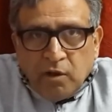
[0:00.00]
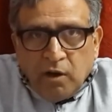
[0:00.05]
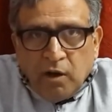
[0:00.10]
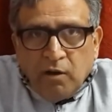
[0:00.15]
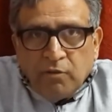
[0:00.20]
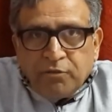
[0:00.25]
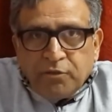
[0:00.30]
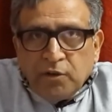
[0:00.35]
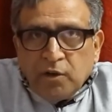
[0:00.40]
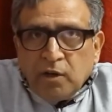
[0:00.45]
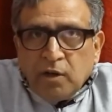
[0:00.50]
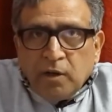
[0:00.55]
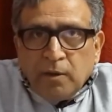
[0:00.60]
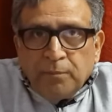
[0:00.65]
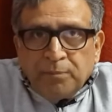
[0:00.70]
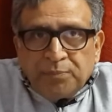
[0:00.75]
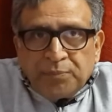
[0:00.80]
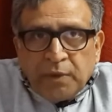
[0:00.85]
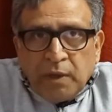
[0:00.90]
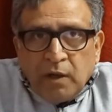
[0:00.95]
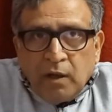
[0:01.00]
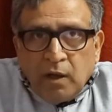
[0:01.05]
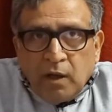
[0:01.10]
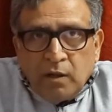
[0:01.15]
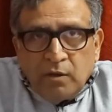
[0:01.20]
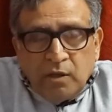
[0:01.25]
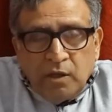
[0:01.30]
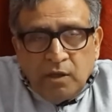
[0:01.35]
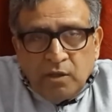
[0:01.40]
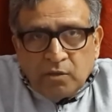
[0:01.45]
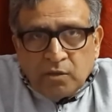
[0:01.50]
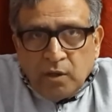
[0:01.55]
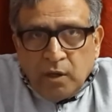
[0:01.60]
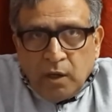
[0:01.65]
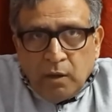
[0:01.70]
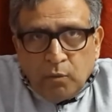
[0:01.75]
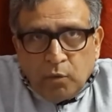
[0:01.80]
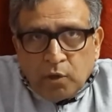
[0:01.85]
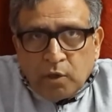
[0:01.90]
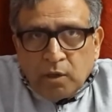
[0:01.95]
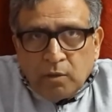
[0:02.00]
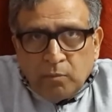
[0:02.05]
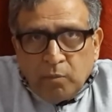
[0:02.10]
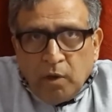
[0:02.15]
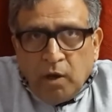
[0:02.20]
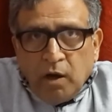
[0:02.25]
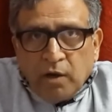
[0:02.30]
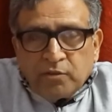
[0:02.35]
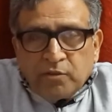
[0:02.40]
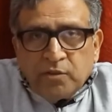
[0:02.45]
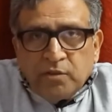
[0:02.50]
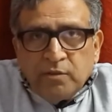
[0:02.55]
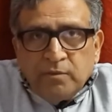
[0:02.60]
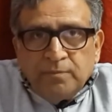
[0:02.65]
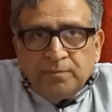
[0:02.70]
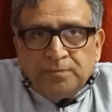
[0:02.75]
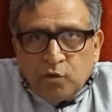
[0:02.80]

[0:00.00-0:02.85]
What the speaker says: of these wooden blocks.